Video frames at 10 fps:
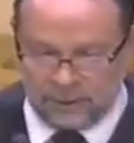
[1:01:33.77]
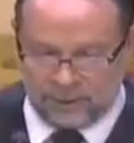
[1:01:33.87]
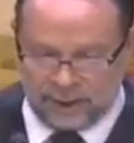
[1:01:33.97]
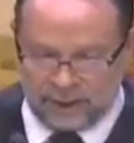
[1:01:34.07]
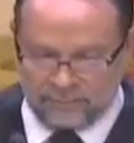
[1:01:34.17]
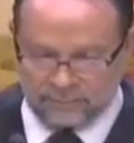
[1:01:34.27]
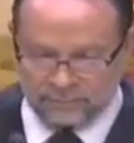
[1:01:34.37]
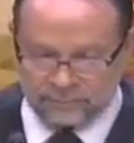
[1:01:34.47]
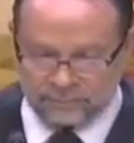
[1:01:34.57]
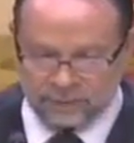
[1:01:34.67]
Okay.
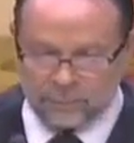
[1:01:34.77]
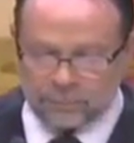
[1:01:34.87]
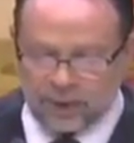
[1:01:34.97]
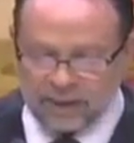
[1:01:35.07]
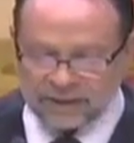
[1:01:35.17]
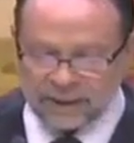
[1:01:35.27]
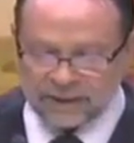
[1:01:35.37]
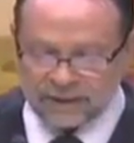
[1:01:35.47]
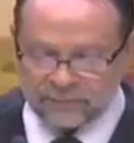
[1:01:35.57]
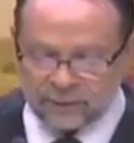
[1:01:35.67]
The
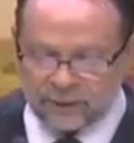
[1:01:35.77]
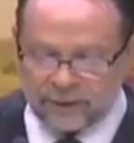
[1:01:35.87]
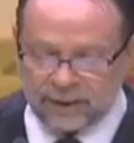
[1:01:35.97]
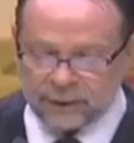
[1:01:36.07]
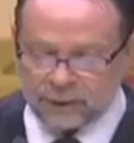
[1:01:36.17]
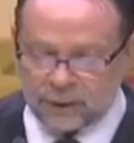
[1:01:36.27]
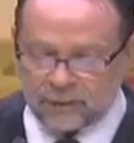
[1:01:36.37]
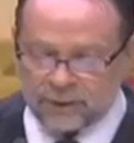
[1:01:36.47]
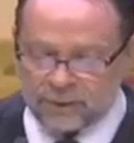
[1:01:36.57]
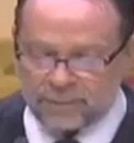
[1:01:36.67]
process of learning to
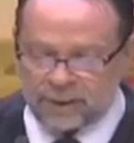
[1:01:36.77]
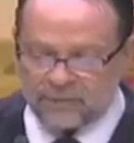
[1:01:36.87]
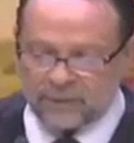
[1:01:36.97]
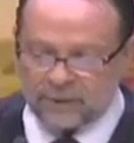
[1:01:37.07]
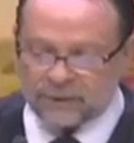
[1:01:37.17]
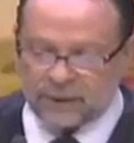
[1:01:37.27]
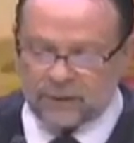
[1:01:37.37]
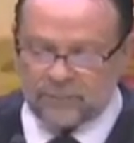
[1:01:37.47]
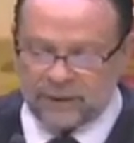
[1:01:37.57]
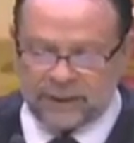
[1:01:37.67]
show respect for
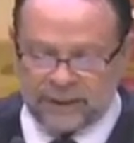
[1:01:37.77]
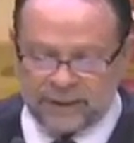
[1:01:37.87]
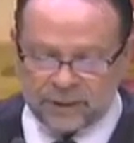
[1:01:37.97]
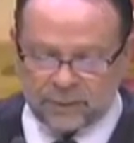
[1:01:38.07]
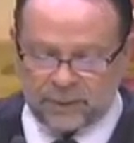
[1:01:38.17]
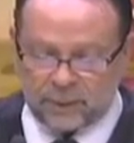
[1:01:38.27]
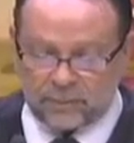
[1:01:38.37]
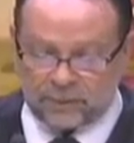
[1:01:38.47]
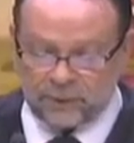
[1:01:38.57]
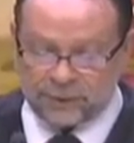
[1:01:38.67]
yourself begins when
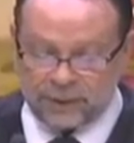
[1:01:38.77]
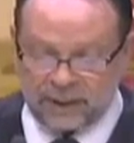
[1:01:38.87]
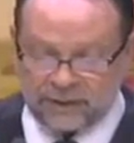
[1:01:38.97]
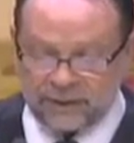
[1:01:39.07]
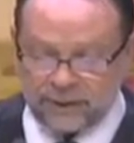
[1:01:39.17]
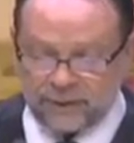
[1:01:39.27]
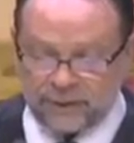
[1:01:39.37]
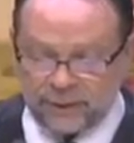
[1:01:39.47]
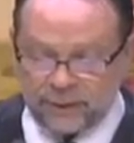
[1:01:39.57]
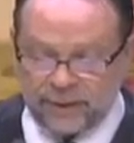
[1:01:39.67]
you appreciate that
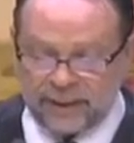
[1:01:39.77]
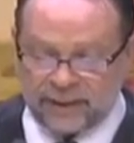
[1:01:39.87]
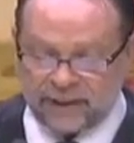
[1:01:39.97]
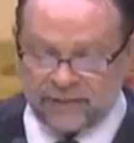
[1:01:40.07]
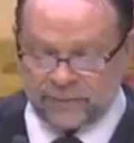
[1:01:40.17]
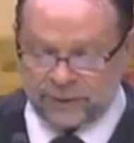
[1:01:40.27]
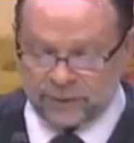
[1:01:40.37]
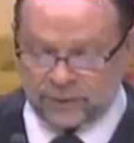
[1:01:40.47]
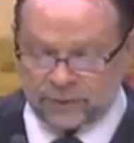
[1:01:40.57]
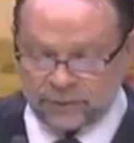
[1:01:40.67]
you're a unique
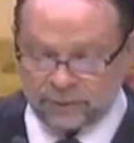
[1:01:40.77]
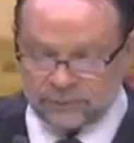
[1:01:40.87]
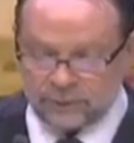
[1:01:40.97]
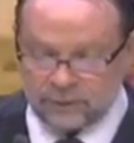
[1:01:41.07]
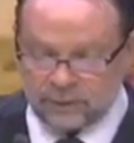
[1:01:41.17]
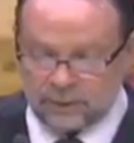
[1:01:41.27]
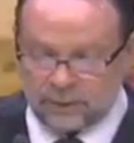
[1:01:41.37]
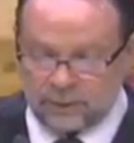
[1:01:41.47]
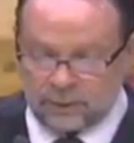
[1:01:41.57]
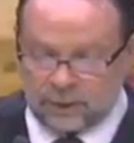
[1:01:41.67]
individual.
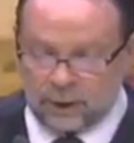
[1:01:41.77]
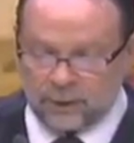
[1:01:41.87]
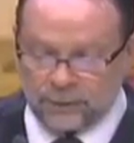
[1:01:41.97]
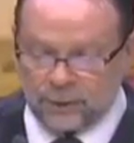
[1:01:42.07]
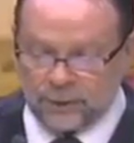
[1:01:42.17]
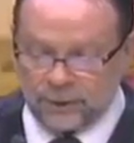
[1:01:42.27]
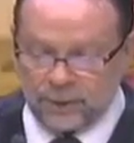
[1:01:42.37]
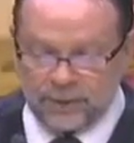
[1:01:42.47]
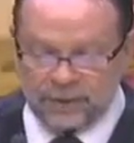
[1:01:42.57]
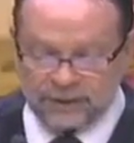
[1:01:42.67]
Although
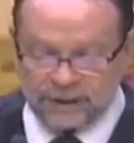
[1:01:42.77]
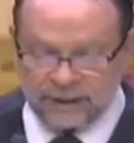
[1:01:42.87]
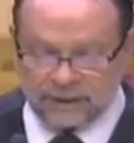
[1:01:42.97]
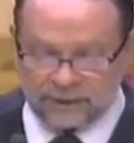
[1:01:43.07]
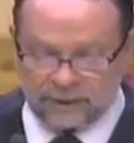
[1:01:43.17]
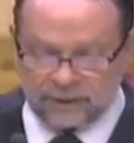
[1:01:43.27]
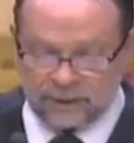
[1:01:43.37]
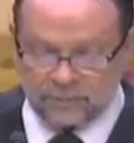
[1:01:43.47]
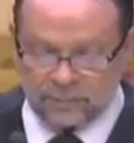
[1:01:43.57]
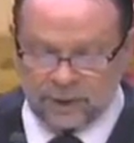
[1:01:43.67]
you and a
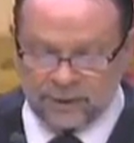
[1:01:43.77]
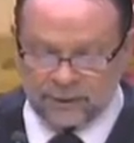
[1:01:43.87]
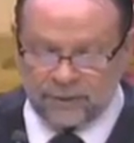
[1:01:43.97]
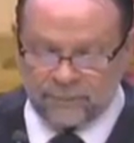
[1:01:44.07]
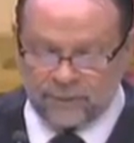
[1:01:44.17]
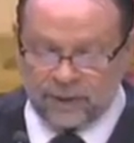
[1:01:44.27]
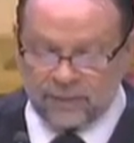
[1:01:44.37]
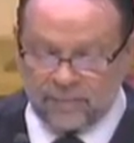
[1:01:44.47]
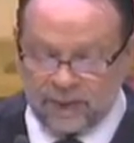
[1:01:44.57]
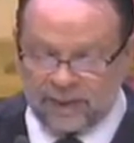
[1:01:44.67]
sister, brother, or
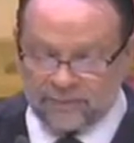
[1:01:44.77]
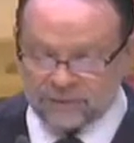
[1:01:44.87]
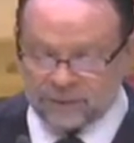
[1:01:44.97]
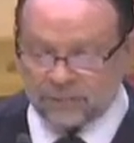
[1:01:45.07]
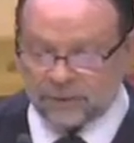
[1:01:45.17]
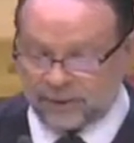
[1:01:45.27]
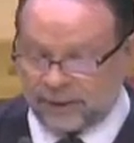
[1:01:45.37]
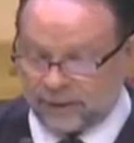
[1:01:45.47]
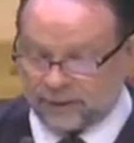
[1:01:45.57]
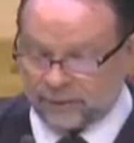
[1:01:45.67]
friend might have similar
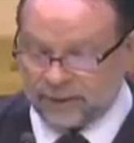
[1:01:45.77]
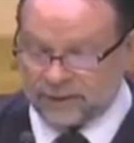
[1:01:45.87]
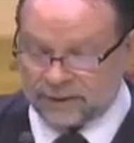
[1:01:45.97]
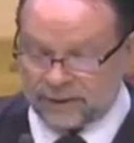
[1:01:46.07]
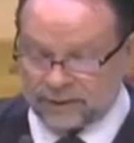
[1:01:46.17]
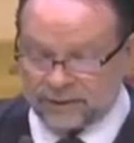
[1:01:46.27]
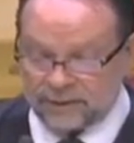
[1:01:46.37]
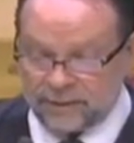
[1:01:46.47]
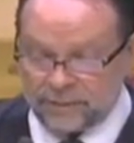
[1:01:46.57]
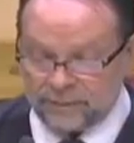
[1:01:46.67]

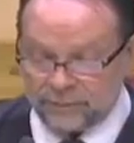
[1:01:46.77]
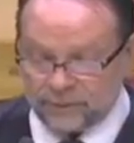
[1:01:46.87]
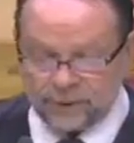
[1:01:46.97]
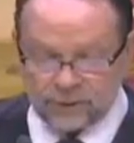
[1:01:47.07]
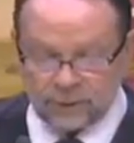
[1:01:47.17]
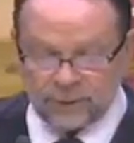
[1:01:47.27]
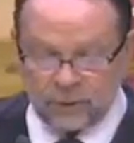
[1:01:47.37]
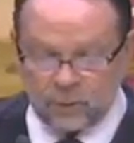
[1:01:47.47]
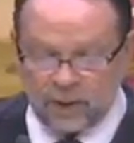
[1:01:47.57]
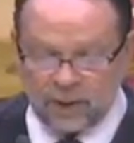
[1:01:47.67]
characteristics, there's
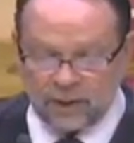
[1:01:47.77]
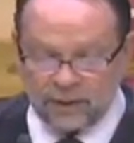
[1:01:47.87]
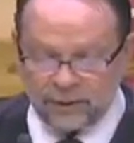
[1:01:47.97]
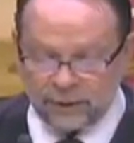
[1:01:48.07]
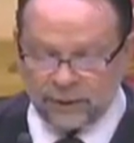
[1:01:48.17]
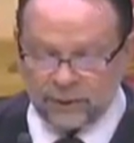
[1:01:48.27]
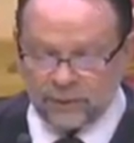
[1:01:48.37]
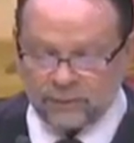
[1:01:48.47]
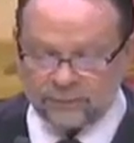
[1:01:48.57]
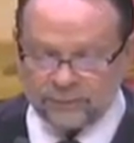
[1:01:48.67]
only one
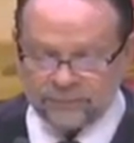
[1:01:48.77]
you.